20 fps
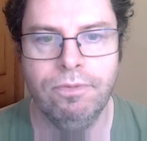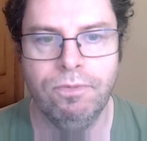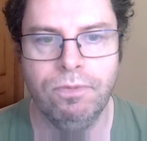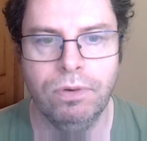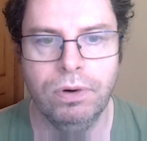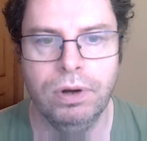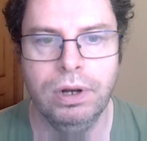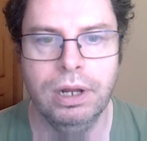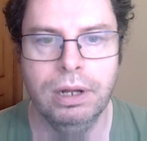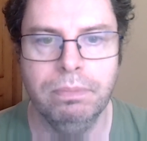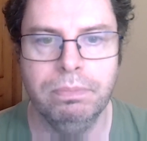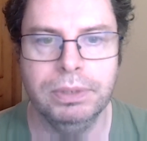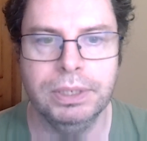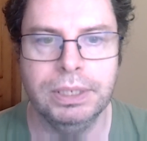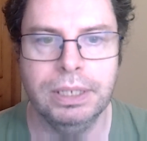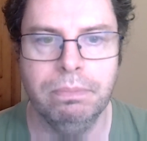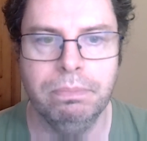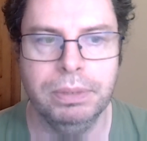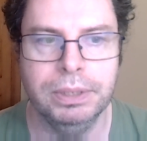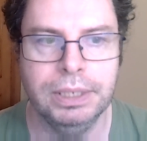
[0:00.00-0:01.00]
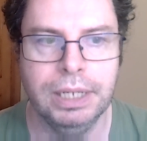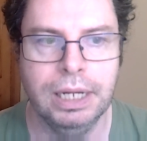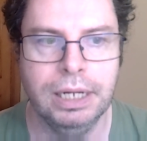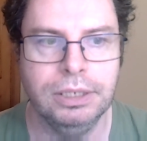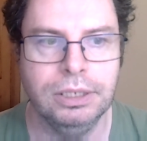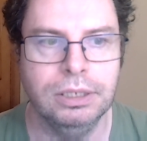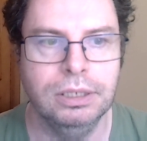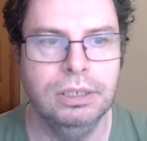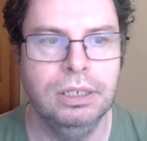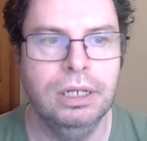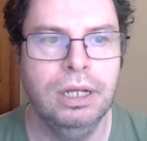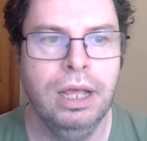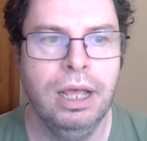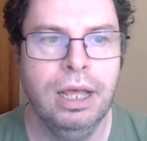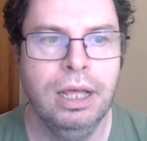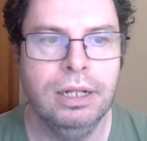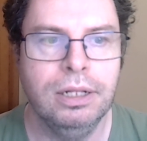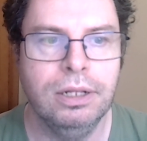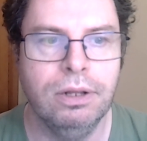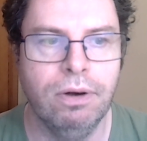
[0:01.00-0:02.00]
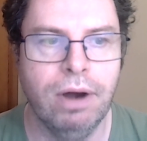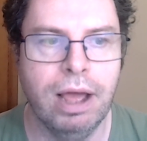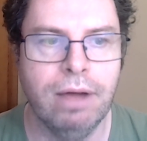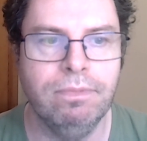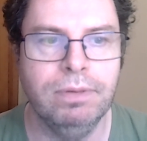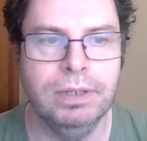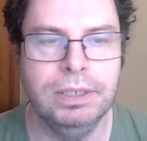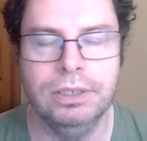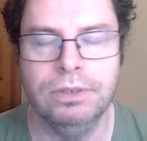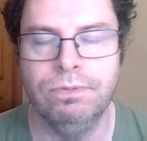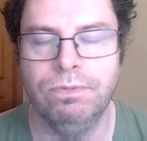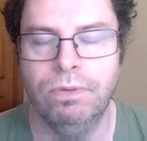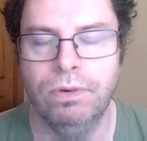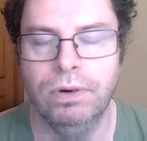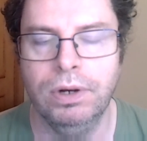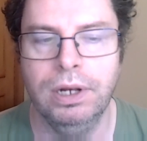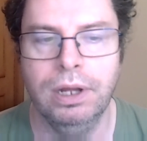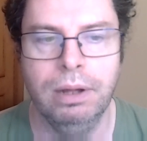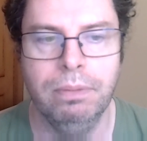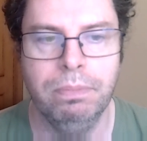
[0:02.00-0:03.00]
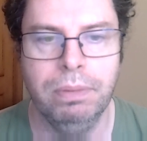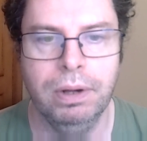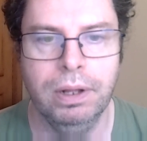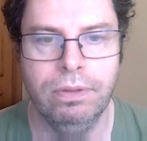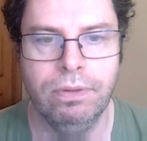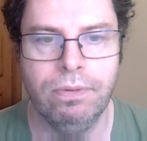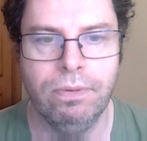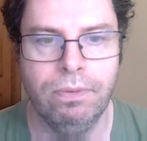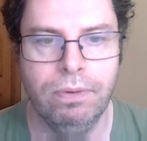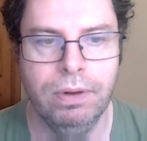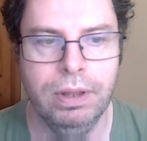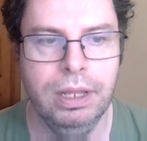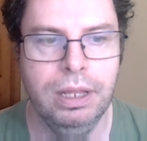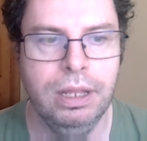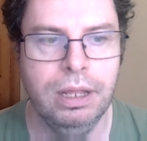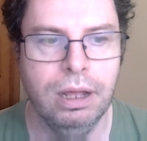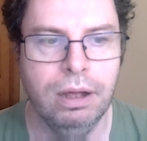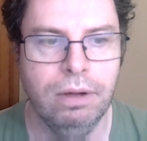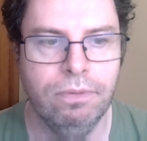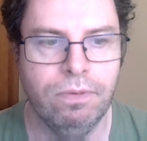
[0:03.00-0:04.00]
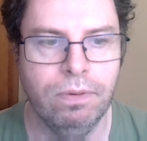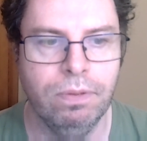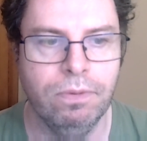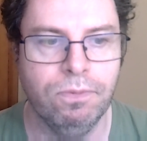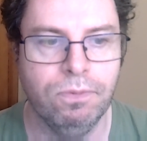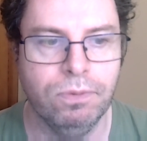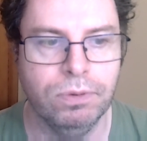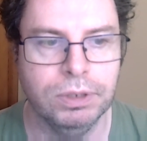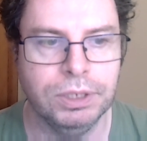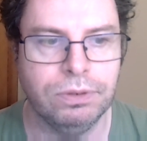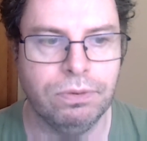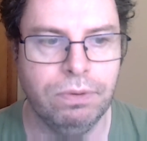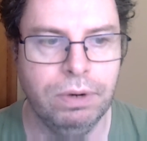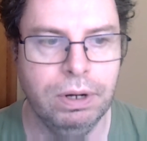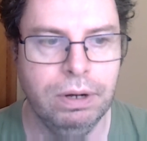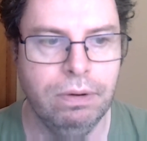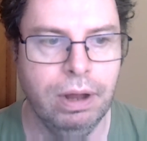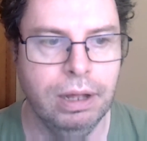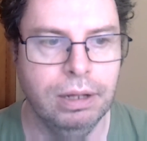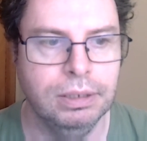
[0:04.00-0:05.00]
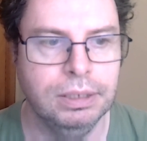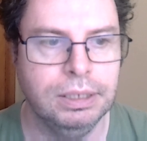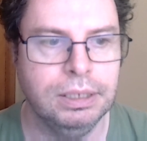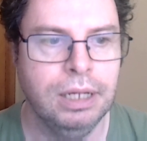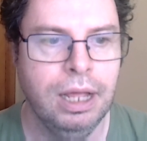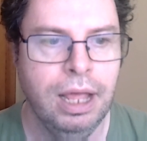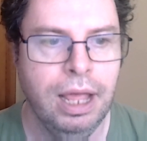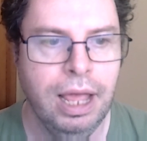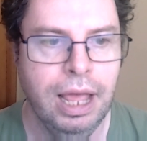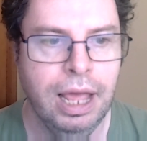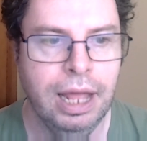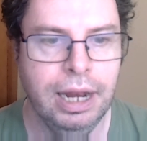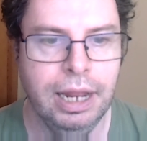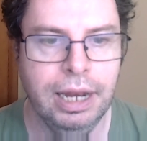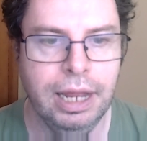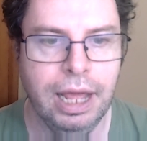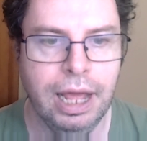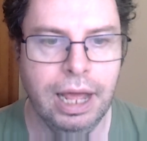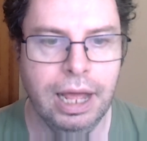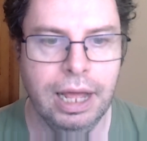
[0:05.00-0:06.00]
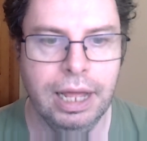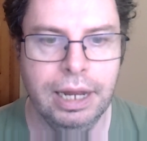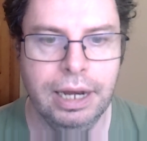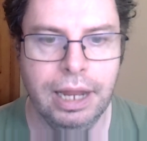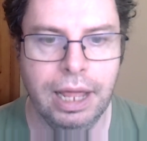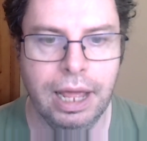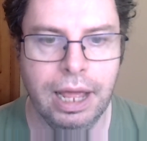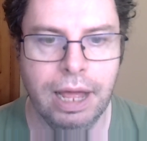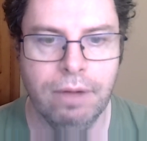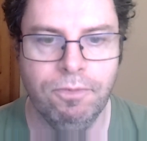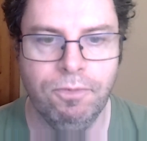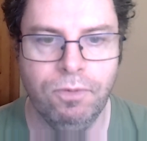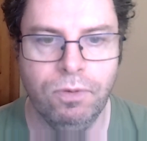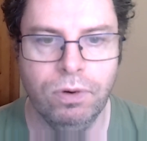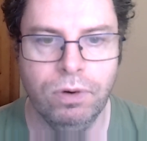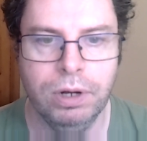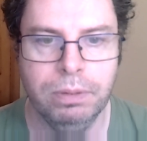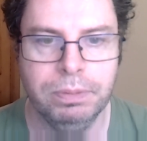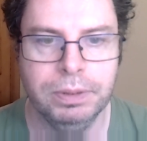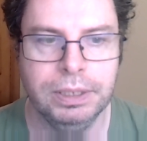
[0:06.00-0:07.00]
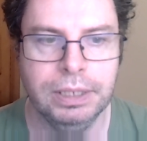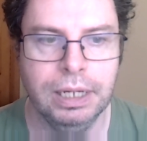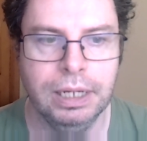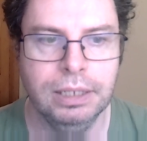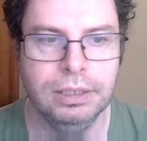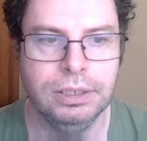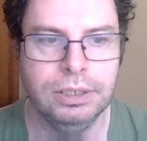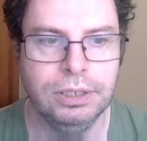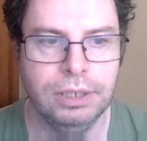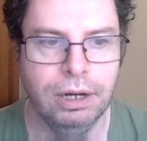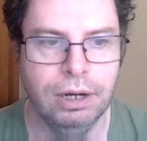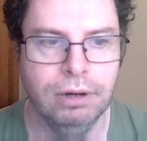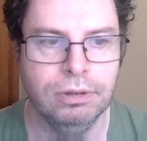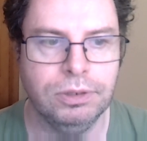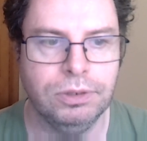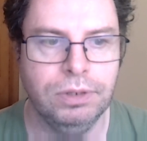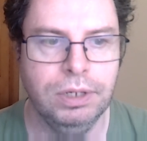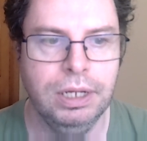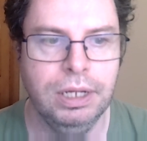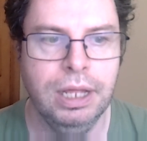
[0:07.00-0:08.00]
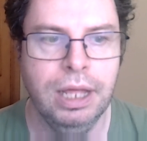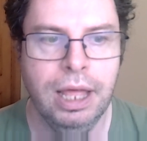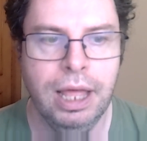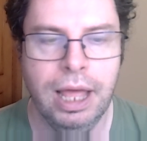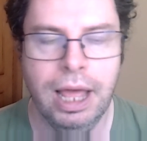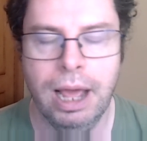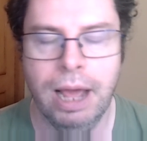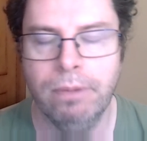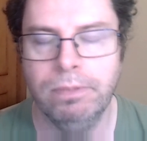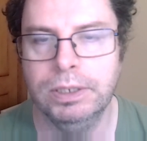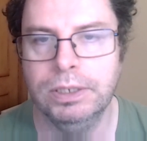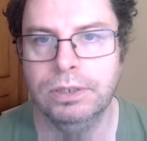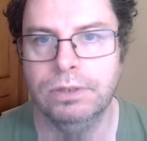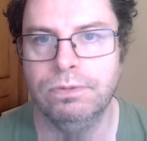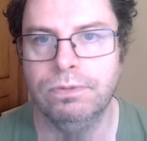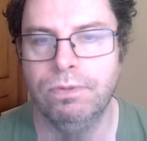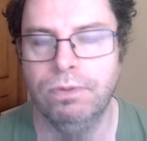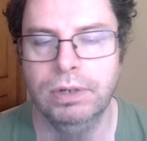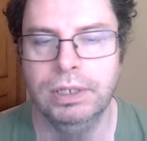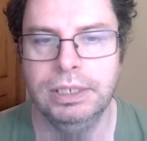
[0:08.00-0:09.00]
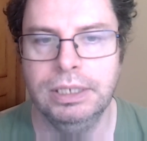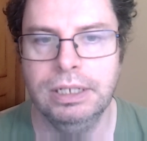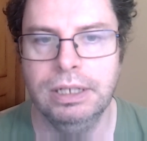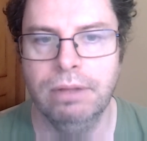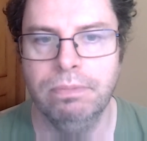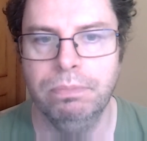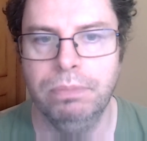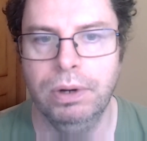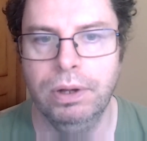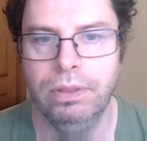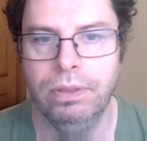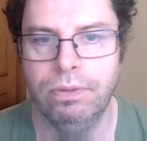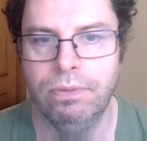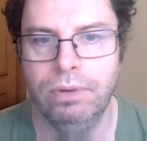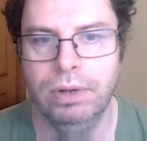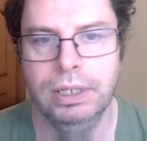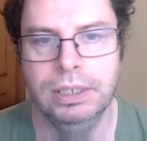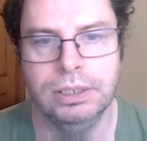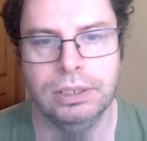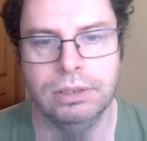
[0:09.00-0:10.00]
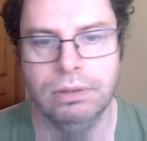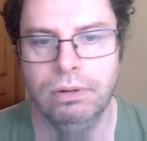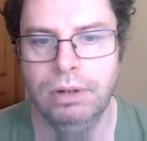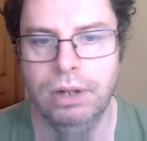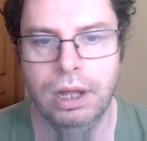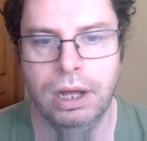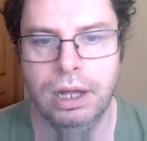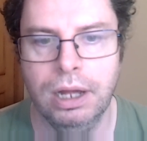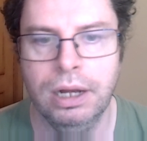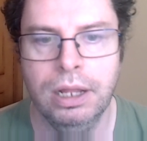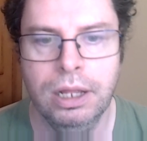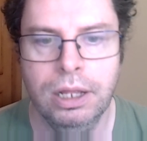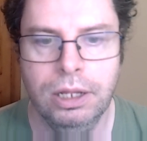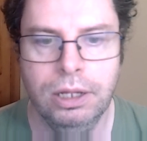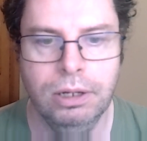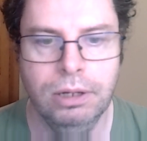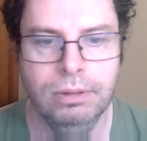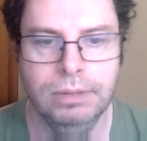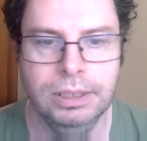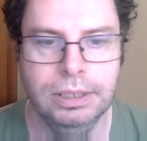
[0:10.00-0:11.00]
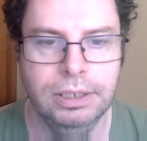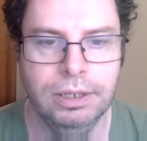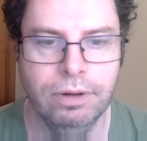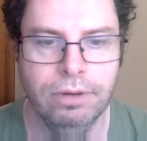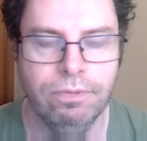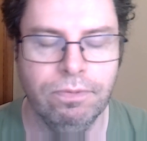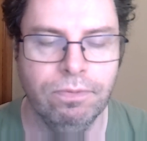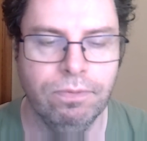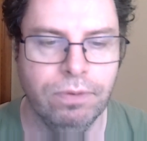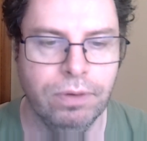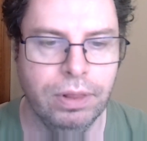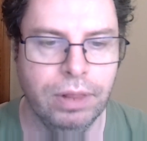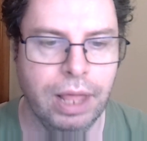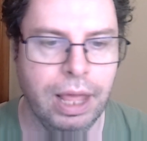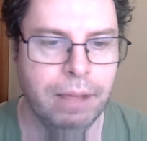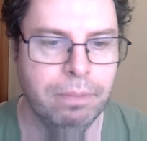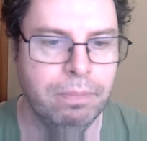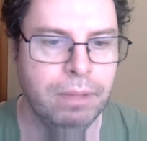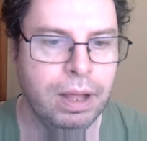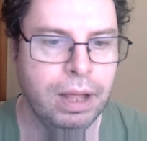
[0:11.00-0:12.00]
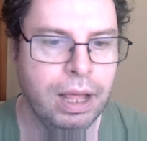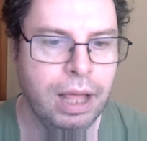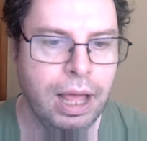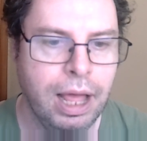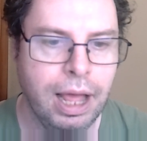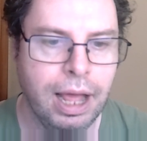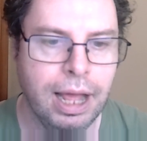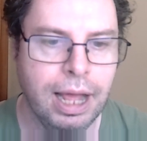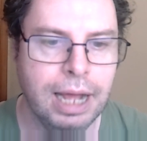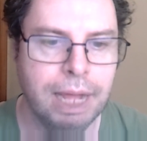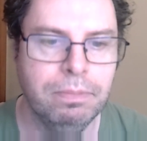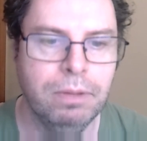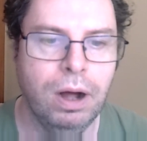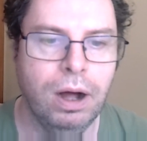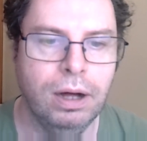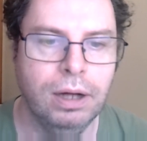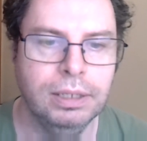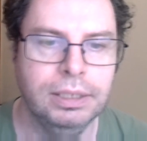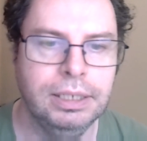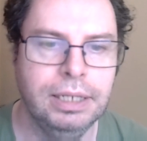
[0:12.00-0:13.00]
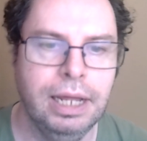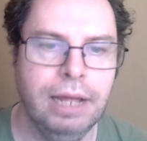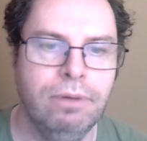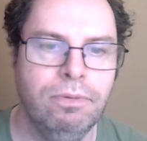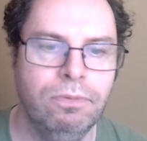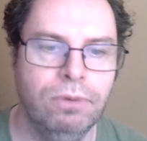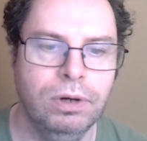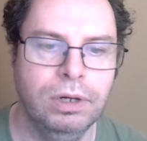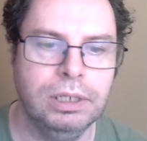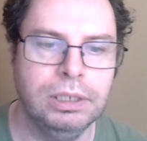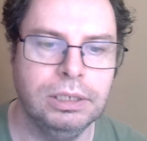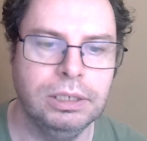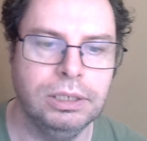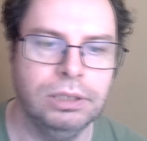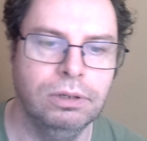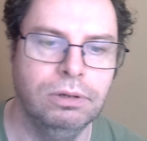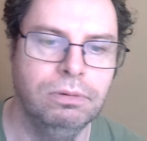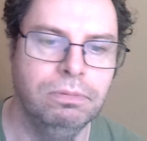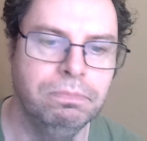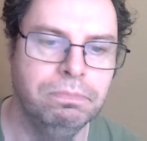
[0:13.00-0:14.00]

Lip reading: they had 49% possession. Their average is 49.3 from the first 3 rounds, and then they had 40% territory. Average is 47.3, so not hugely different for them. Onto then rucks.